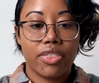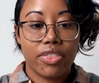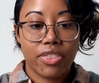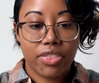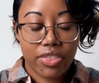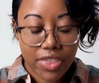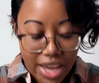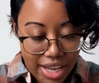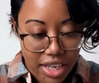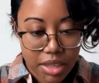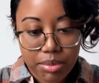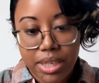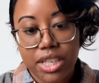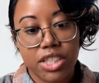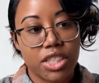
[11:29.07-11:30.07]
the
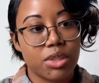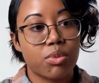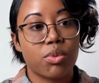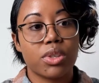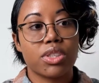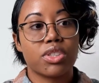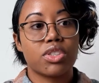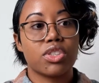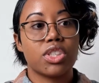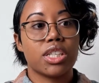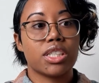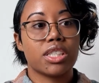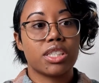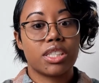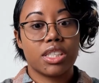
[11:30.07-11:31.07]
adaptation was
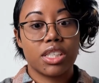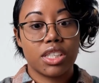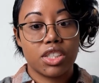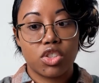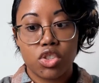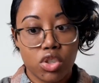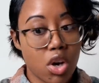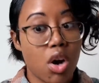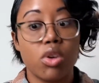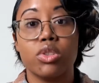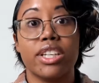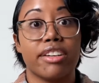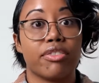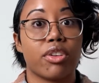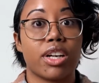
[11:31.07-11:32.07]
just so
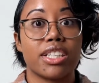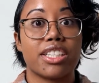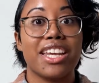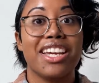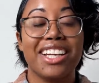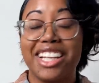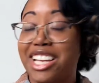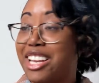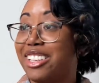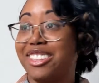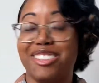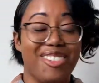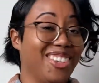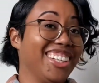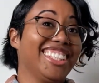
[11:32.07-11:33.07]
different. It
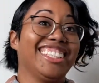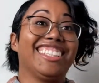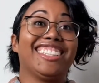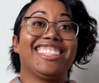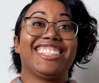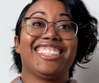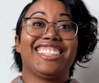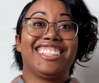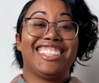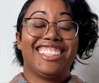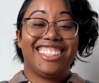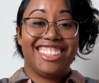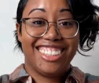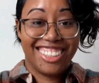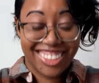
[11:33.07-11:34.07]
was
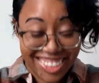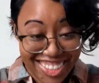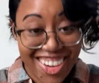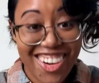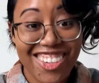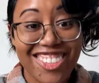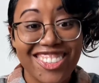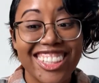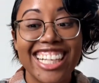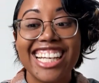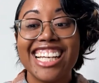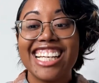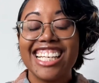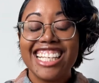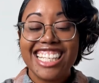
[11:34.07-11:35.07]
so
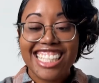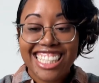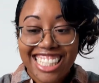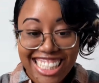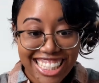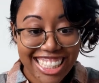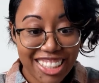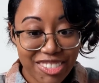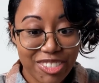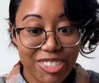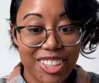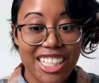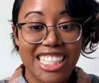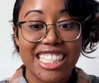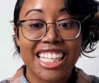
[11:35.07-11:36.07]

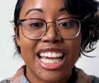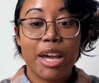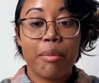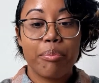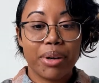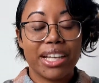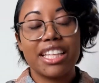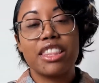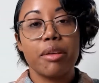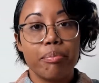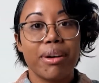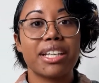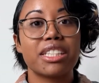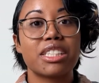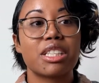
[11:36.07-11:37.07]
different, but in the
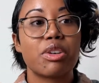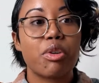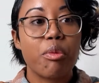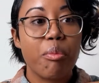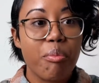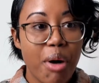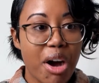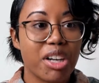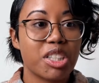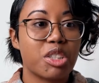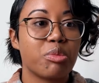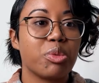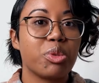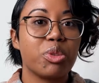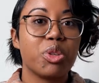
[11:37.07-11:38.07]
best
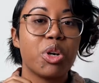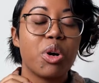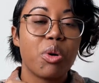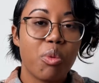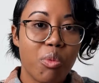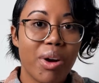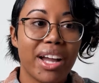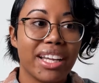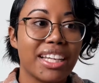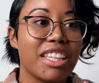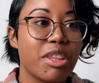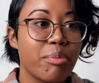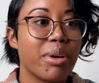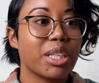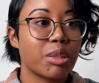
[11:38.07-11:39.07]
possible
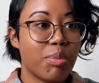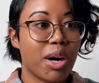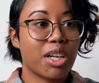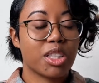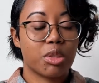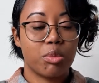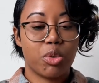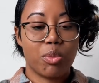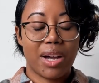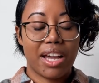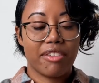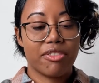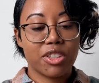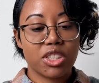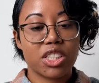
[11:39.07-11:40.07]
way.
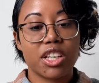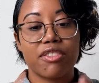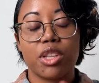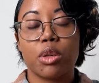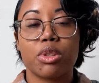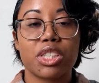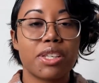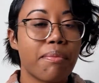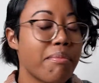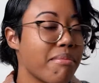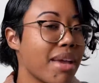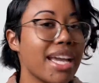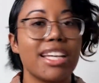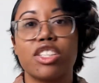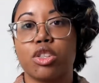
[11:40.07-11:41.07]
First off, there were some
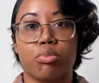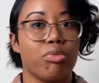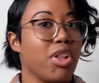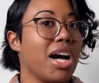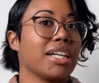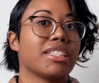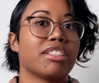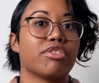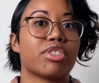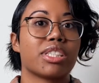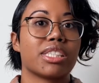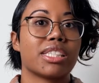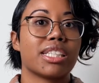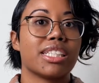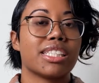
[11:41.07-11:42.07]
major plot
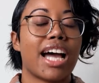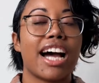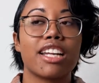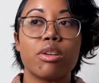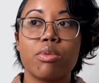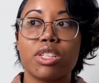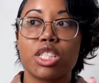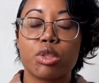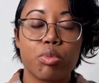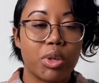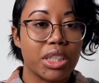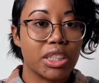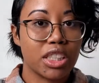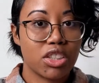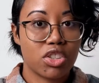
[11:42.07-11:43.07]
differences. I don't want to spoil
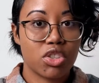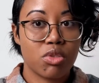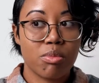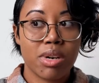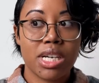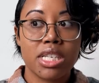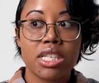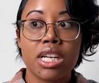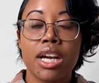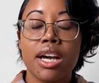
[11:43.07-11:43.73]
it too much